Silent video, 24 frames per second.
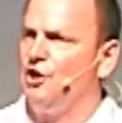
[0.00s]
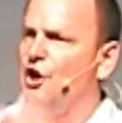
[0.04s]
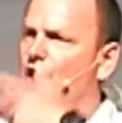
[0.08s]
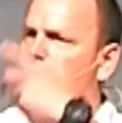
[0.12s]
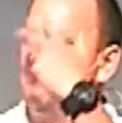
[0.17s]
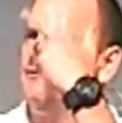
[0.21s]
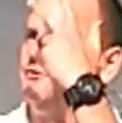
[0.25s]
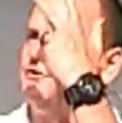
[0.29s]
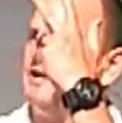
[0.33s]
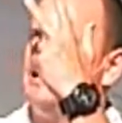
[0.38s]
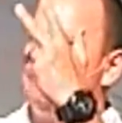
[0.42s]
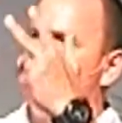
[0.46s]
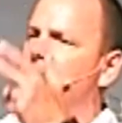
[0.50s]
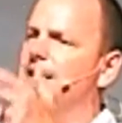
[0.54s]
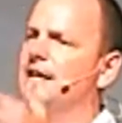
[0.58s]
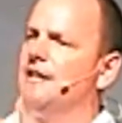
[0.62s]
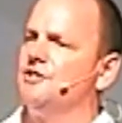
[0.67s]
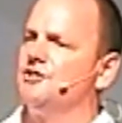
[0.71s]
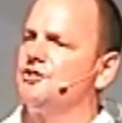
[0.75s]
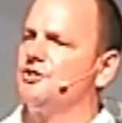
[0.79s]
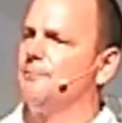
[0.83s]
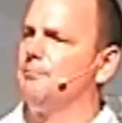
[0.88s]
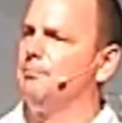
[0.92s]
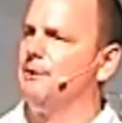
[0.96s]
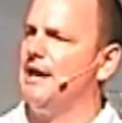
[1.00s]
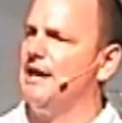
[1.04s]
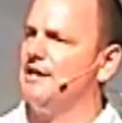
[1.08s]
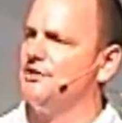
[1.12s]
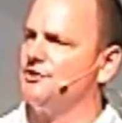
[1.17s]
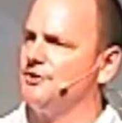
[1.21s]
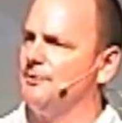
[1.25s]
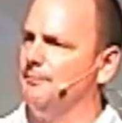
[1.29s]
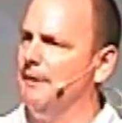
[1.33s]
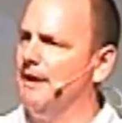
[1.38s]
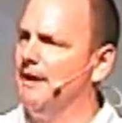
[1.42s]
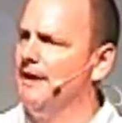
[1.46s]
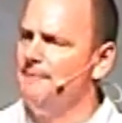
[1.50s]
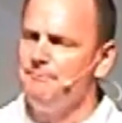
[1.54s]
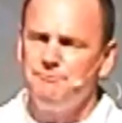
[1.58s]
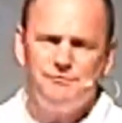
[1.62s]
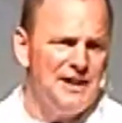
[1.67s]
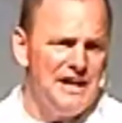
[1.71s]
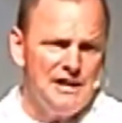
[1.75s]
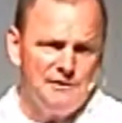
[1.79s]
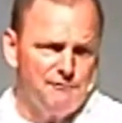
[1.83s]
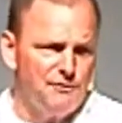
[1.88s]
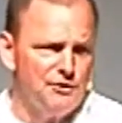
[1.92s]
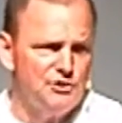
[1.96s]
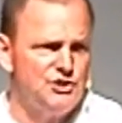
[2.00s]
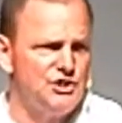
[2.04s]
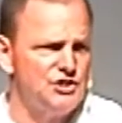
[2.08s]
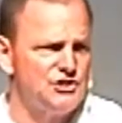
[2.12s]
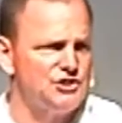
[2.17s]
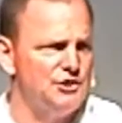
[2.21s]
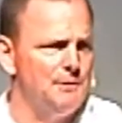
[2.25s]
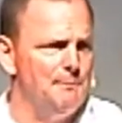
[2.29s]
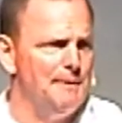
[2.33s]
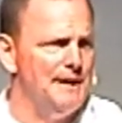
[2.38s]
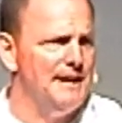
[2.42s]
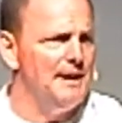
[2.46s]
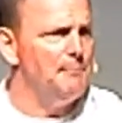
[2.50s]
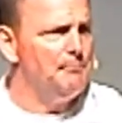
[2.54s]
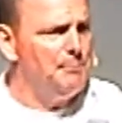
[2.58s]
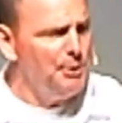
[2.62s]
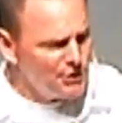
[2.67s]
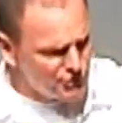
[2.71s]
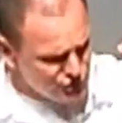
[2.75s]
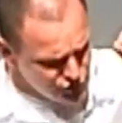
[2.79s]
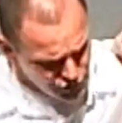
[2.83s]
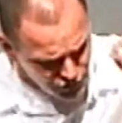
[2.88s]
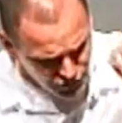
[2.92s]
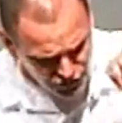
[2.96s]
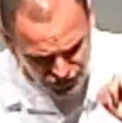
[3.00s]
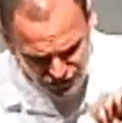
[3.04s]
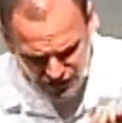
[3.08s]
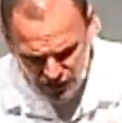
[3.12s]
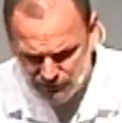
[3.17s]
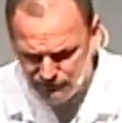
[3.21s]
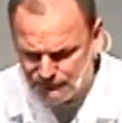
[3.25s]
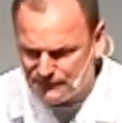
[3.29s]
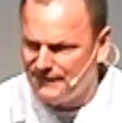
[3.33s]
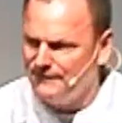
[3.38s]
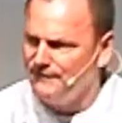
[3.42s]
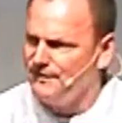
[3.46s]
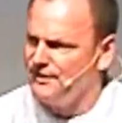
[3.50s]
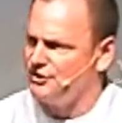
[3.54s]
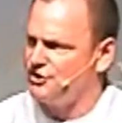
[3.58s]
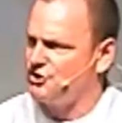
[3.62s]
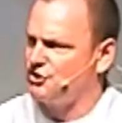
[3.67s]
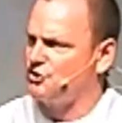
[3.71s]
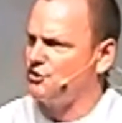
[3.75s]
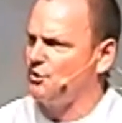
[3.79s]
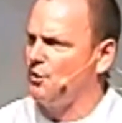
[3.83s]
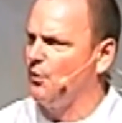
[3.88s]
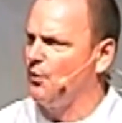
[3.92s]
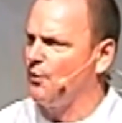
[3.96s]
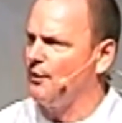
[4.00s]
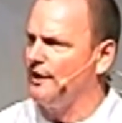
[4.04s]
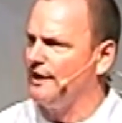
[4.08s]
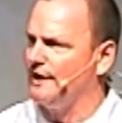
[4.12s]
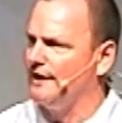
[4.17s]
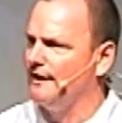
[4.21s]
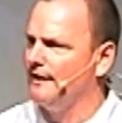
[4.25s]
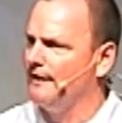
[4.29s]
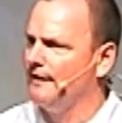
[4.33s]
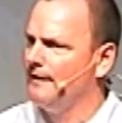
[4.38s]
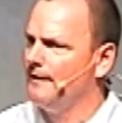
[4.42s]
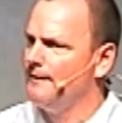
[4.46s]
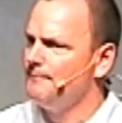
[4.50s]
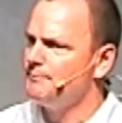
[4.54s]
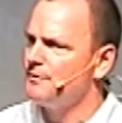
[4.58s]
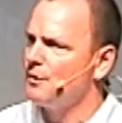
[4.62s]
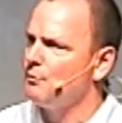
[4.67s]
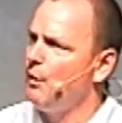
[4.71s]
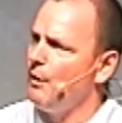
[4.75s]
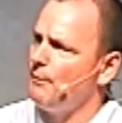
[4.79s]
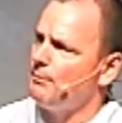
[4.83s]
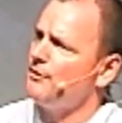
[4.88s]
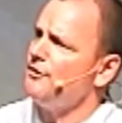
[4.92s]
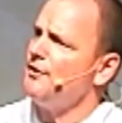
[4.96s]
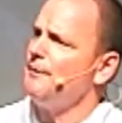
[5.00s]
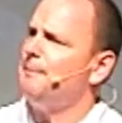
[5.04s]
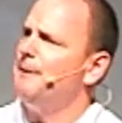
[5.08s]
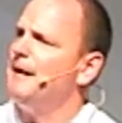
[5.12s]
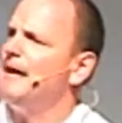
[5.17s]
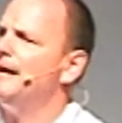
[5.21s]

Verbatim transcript: and the loaves and he begins to bless them. Think for just a minute. Put yourself in this story. What were the